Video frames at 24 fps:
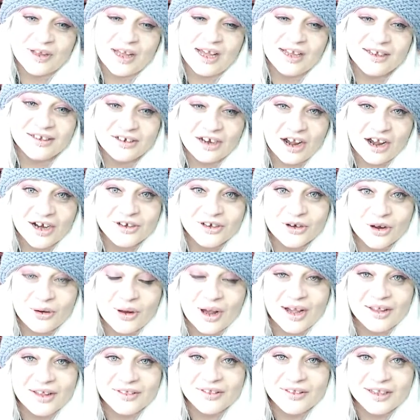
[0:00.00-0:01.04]

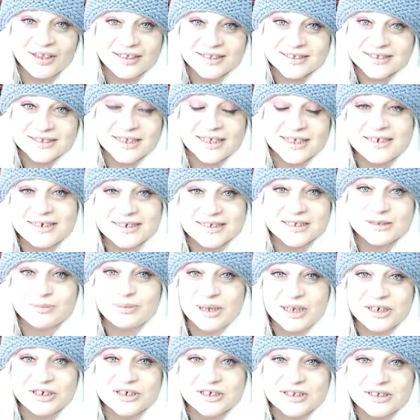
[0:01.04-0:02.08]
Isn't their
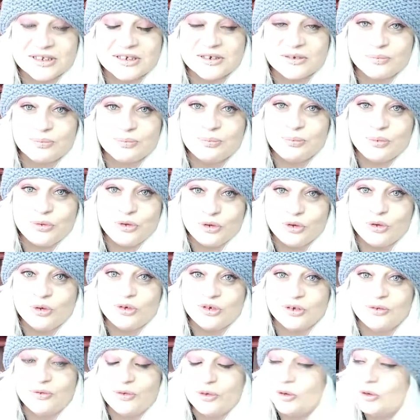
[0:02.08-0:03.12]
display just
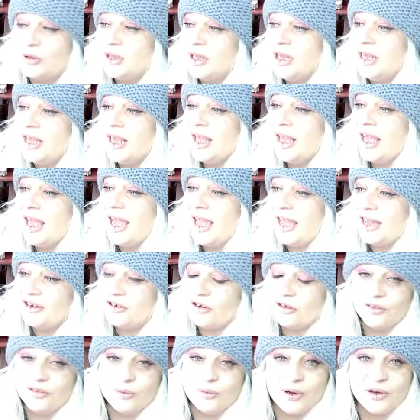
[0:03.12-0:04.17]
beautiful?
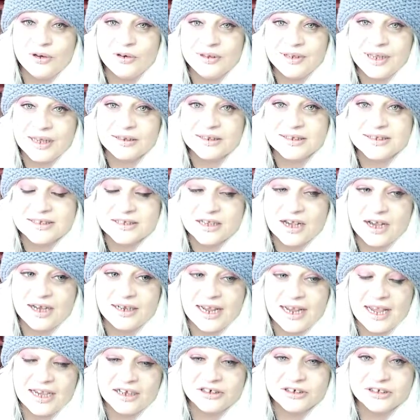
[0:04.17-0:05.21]
And the one on the other side
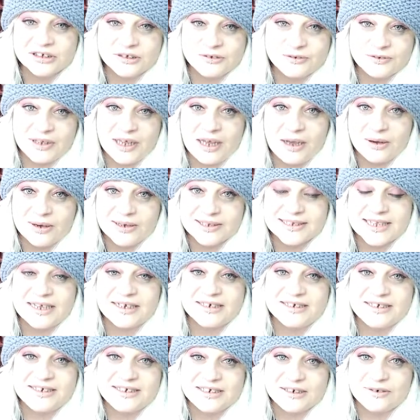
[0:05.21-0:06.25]
actually flowers at
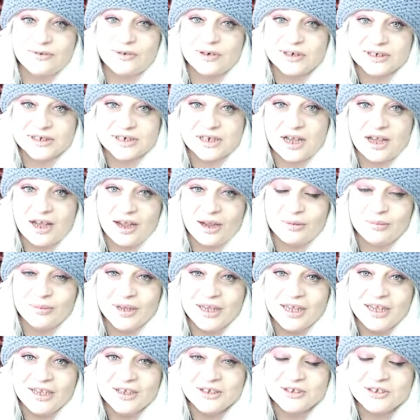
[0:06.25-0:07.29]
a different time.
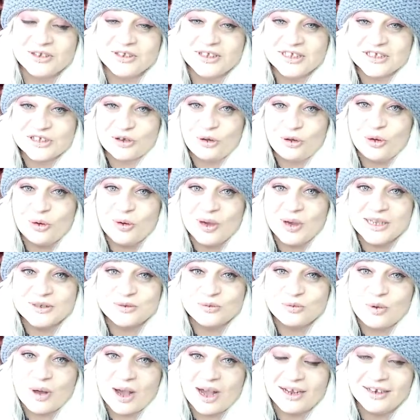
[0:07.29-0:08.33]
So there's always
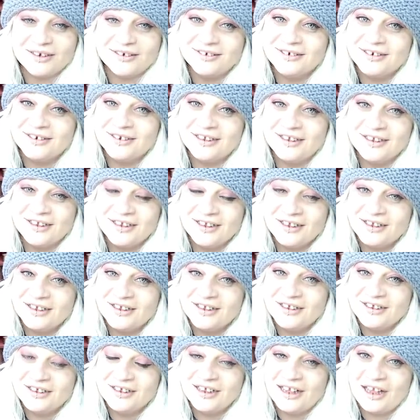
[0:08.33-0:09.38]
one,
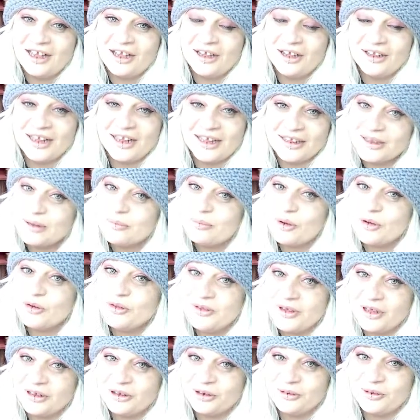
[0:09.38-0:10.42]
and they're both
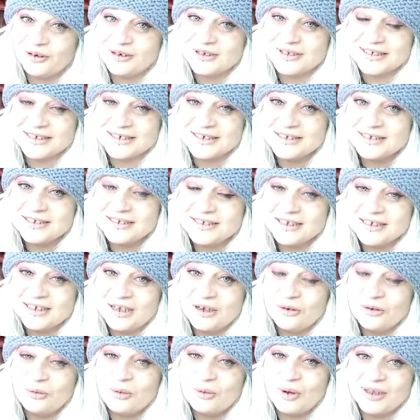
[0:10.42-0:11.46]
yellow roses,
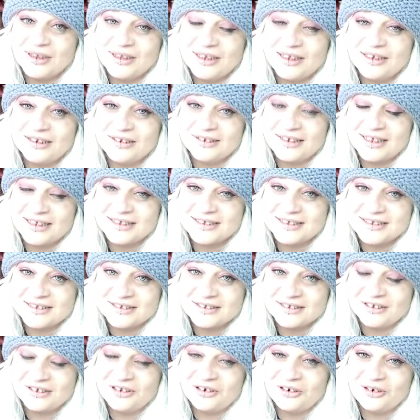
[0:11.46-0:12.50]
one that's,
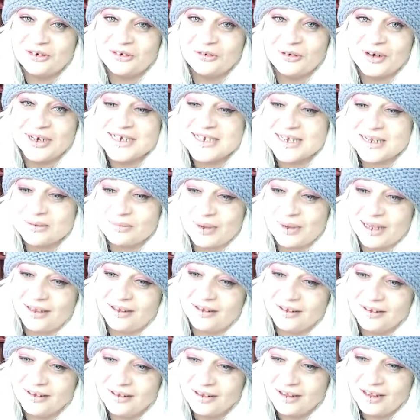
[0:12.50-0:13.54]
you know, greeting
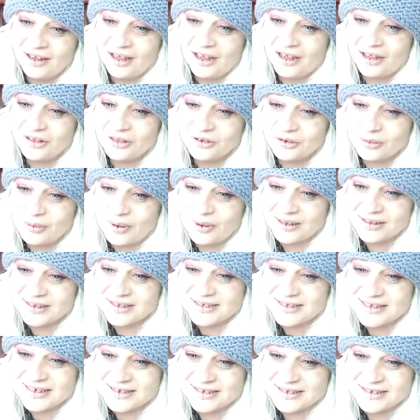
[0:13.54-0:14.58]
me throughout the
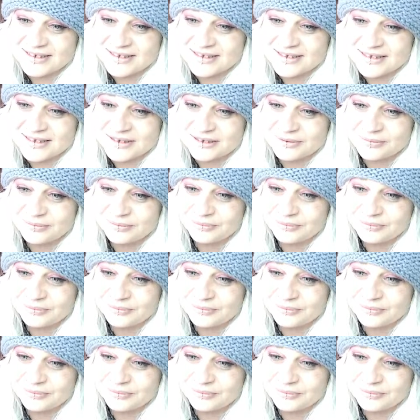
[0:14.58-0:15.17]
seasons.